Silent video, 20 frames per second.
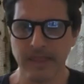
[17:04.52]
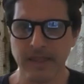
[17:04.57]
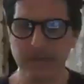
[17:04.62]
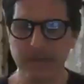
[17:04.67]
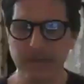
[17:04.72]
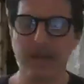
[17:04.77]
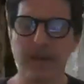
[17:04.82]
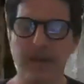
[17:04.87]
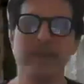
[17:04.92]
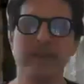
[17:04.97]

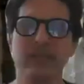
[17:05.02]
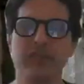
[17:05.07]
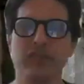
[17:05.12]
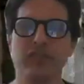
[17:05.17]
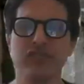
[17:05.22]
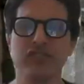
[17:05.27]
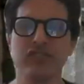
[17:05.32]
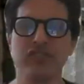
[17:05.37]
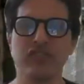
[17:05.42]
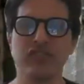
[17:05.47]
come into their
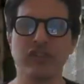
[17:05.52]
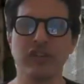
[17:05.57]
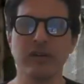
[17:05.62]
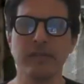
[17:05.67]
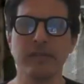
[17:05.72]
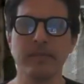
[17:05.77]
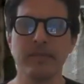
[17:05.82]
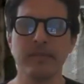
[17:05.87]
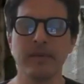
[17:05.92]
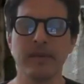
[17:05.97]

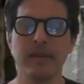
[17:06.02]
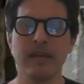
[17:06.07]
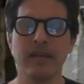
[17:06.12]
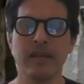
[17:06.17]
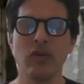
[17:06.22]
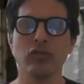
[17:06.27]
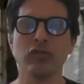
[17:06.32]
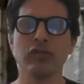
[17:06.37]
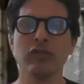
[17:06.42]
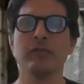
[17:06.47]
system and
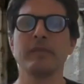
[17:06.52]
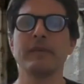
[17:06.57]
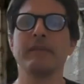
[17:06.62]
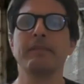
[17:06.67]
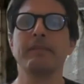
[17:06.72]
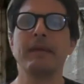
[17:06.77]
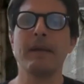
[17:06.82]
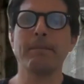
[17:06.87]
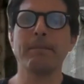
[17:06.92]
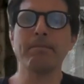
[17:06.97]
ultimately
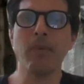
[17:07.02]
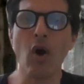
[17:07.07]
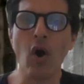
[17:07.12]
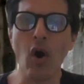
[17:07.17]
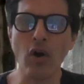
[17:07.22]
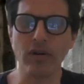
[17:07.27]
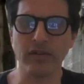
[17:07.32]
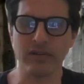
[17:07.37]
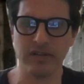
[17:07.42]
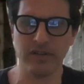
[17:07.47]
be a
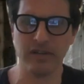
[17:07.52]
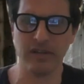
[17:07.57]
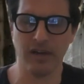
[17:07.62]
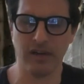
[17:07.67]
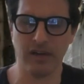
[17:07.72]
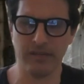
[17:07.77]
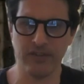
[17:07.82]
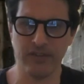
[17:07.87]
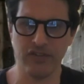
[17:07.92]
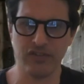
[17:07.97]
part
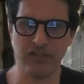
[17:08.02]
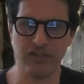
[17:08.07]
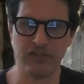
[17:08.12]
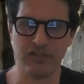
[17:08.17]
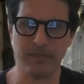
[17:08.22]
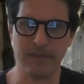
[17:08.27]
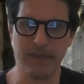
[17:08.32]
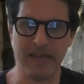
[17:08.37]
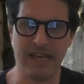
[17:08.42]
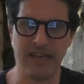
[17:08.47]
of the
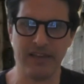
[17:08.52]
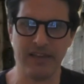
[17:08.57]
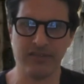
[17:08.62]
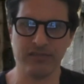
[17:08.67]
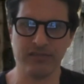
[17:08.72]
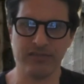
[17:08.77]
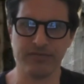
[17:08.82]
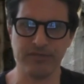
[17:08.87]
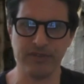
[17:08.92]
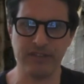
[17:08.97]
system as
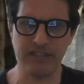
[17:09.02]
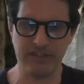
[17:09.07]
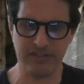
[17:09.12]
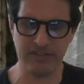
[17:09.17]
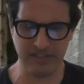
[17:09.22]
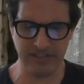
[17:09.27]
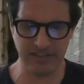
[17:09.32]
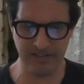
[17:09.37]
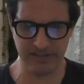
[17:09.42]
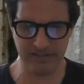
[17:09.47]
free
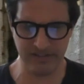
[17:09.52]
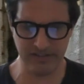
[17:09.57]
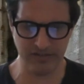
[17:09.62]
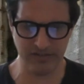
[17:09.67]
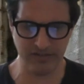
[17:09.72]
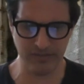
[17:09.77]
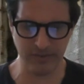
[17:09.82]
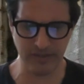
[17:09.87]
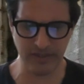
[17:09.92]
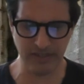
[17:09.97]

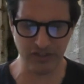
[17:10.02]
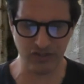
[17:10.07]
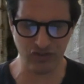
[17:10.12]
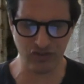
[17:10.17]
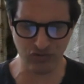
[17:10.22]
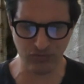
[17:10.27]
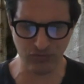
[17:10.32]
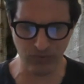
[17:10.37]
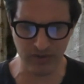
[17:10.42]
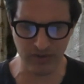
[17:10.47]
citizens. What an
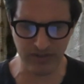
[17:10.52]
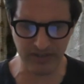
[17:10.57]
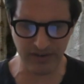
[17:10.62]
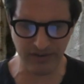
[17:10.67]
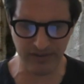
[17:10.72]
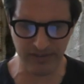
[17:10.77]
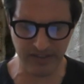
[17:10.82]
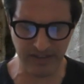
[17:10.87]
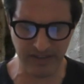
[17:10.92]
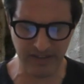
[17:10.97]

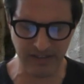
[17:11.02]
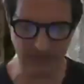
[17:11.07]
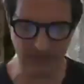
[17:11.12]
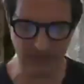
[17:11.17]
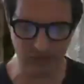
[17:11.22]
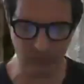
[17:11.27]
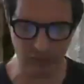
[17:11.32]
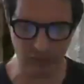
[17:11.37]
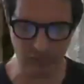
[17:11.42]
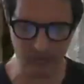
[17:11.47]
extraordinary thing that
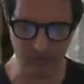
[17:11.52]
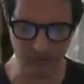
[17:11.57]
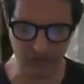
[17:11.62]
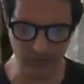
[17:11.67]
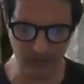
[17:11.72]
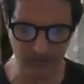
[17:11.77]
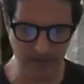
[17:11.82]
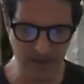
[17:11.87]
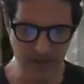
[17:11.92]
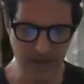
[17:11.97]
the Romans
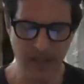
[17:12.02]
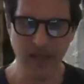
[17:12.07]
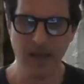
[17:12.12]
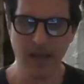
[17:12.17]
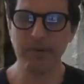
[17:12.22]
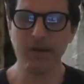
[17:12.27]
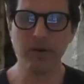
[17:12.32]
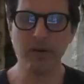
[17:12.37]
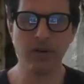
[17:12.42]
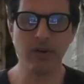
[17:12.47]
do.
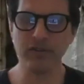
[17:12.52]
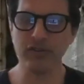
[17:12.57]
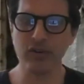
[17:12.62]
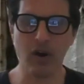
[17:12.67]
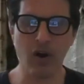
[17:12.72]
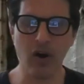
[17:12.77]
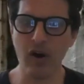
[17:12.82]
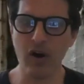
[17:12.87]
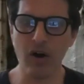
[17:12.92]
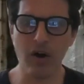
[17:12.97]
But it wasn't
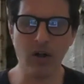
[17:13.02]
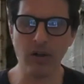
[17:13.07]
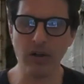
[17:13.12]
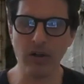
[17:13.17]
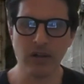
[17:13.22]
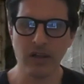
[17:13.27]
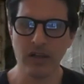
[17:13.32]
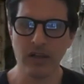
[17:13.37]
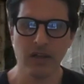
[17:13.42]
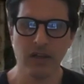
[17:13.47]

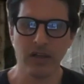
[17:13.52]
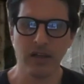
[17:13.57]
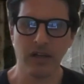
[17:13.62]
all